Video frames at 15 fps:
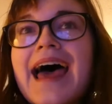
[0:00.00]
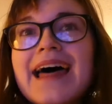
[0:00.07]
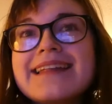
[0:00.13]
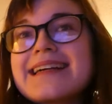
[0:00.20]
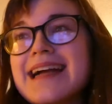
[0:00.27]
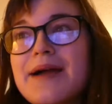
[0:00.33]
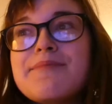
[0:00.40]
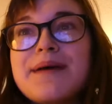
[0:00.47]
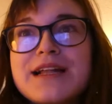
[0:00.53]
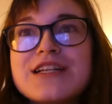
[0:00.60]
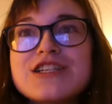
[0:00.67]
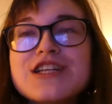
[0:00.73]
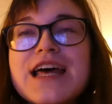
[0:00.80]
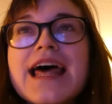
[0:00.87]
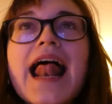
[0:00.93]

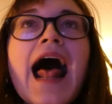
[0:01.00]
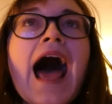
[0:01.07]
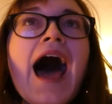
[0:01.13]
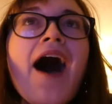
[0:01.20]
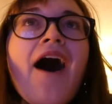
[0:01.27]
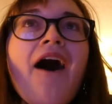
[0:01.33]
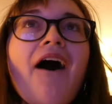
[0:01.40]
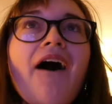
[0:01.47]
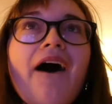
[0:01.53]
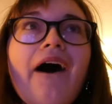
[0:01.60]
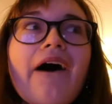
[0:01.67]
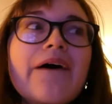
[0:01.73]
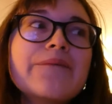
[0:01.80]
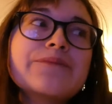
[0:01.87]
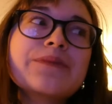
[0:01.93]
binged it.
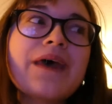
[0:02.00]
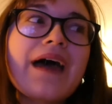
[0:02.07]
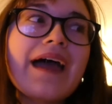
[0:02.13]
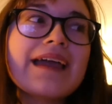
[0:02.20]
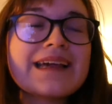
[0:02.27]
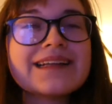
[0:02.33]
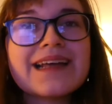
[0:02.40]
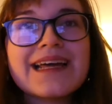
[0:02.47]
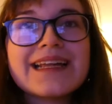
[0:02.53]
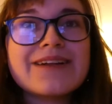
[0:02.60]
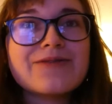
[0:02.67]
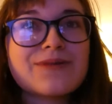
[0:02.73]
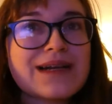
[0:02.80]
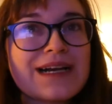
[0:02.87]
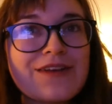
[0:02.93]
And I
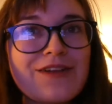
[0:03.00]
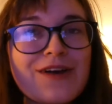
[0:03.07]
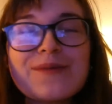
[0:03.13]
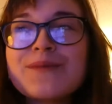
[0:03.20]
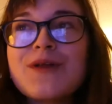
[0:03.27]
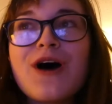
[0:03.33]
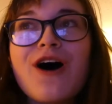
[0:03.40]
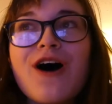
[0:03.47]
didn't read anything.